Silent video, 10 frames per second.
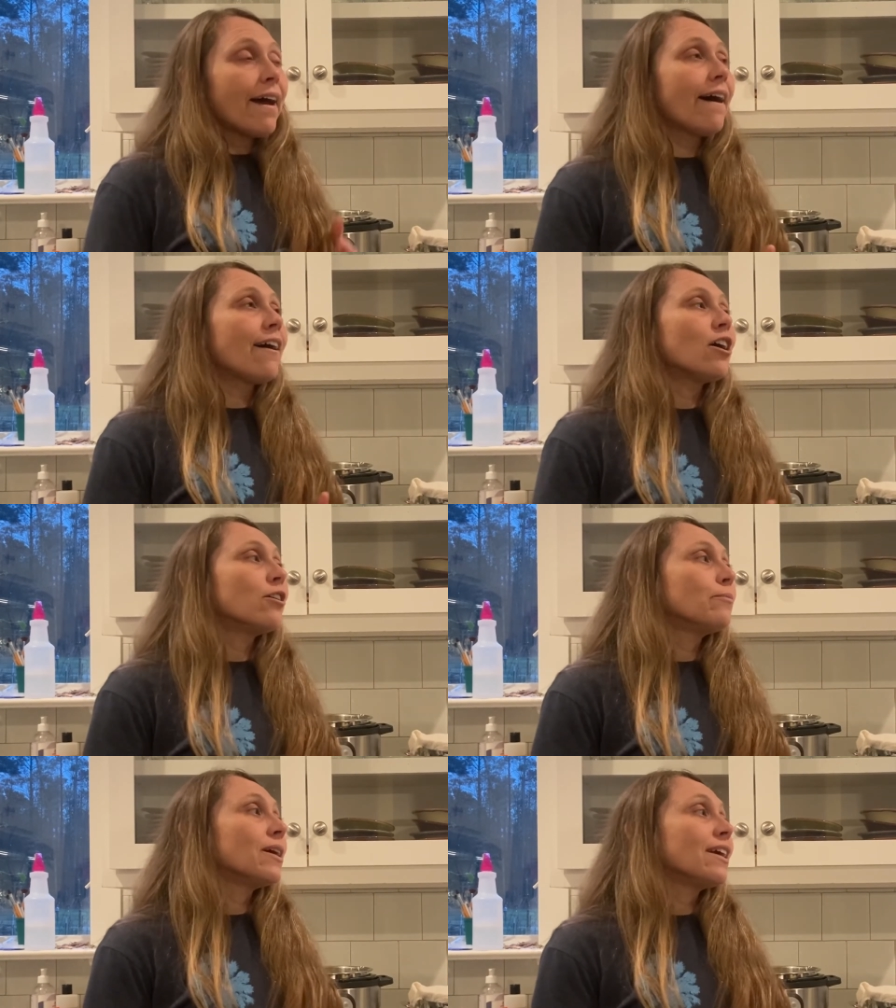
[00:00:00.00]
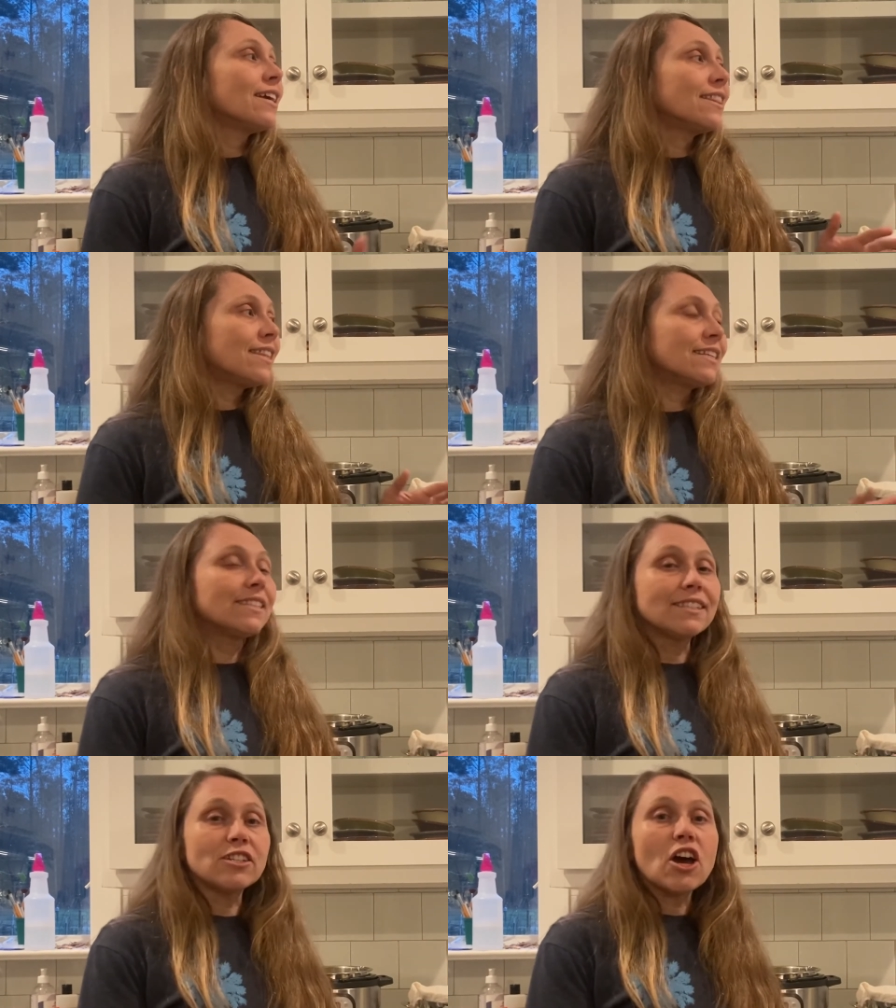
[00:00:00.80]
um, this
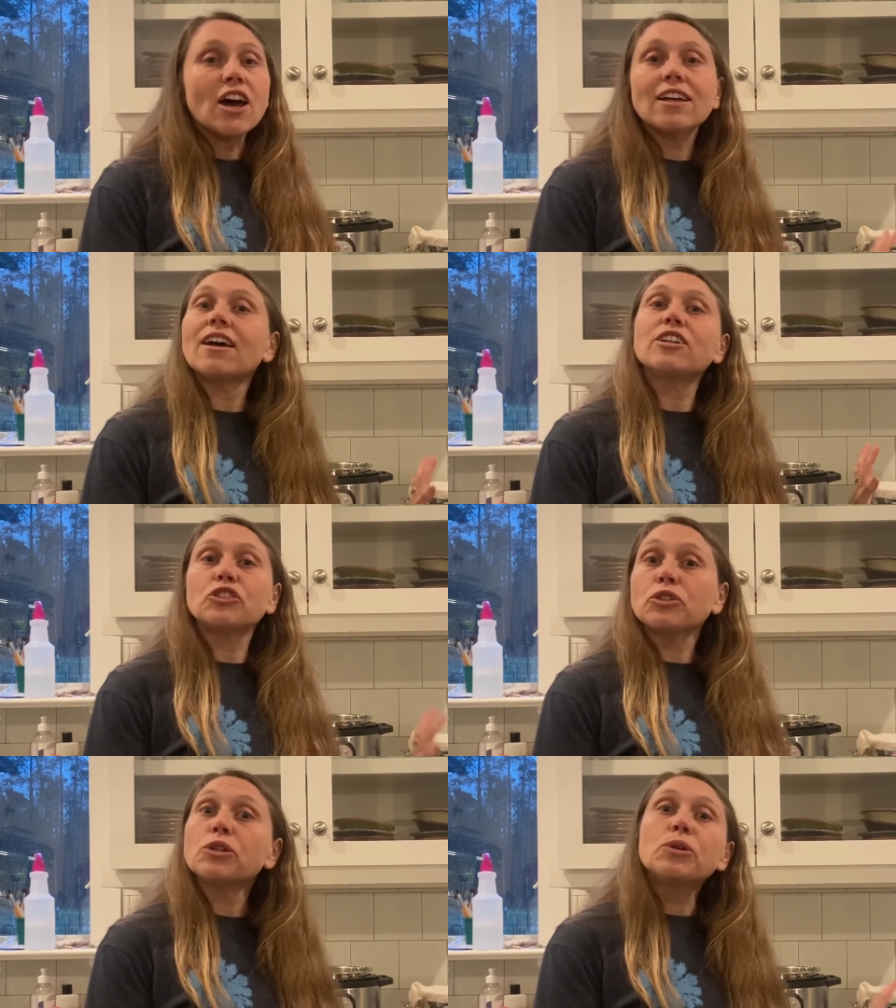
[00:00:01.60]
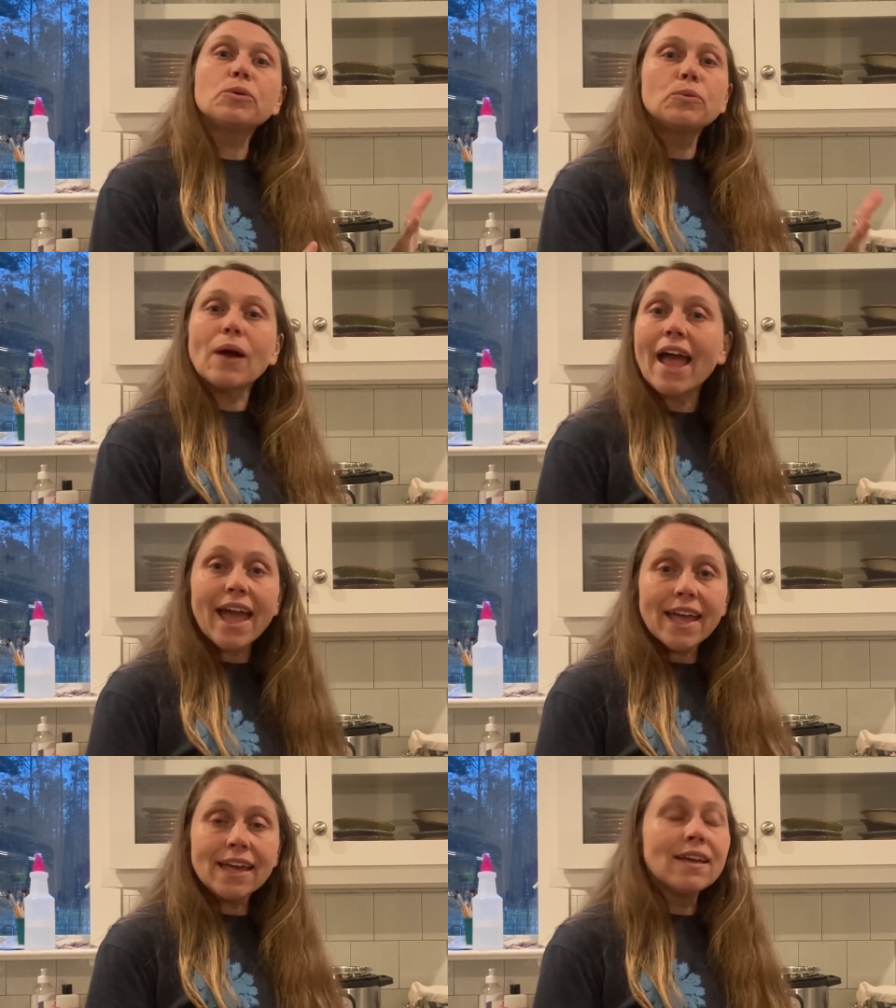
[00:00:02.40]
is not a true way